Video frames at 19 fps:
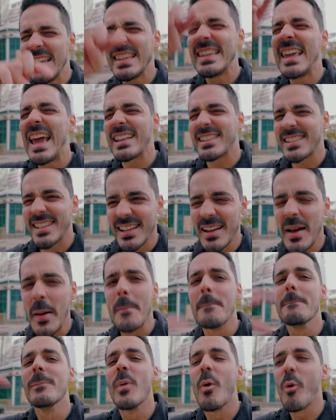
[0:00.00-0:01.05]
get
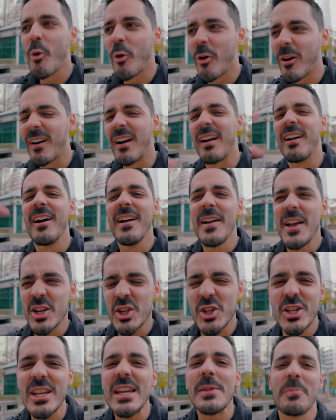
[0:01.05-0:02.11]
more
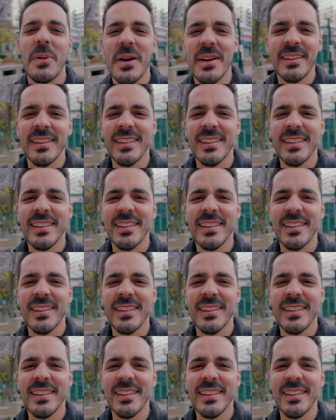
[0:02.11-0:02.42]
sheep